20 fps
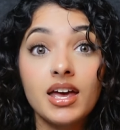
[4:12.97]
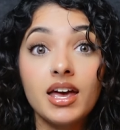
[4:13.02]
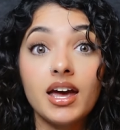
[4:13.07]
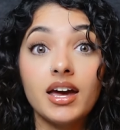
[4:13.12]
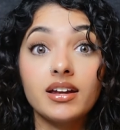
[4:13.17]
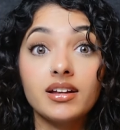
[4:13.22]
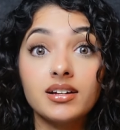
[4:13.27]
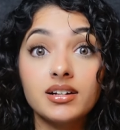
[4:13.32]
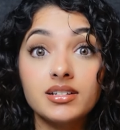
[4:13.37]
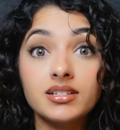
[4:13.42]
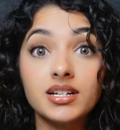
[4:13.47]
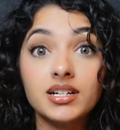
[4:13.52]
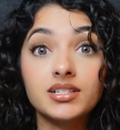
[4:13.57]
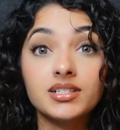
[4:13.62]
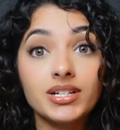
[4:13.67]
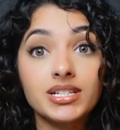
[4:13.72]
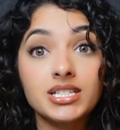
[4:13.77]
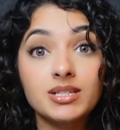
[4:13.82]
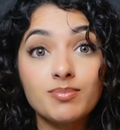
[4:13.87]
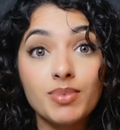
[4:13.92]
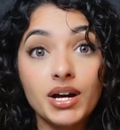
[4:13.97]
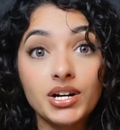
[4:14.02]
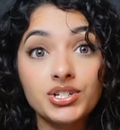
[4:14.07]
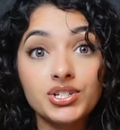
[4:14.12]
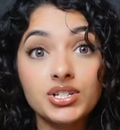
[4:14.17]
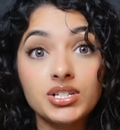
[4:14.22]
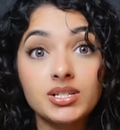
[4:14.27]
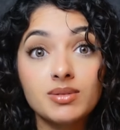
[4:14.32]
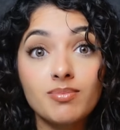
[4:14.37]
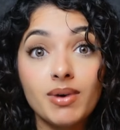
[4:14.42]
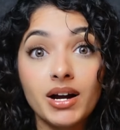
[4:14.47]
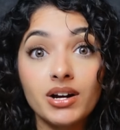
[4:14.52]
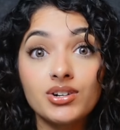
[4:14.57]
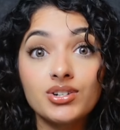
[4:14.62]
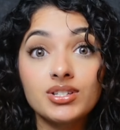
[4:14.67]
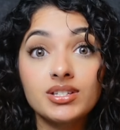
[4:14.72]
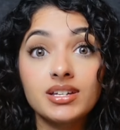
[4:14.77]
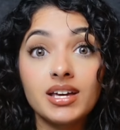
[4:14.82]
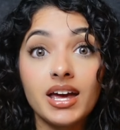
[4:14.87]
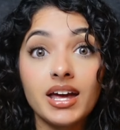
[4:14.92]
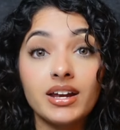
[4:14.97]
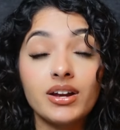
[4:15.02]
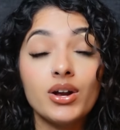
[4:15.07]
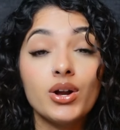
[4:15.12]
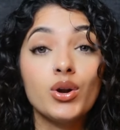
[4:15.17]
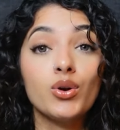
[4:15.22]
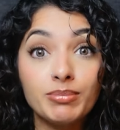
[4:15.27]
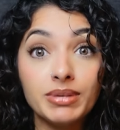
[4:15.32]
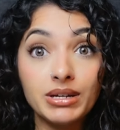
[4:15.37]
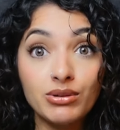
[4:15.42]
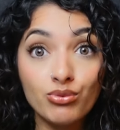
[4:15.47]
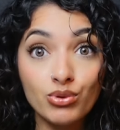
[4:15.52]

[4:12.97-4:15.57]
and conduct inspections, buyers can be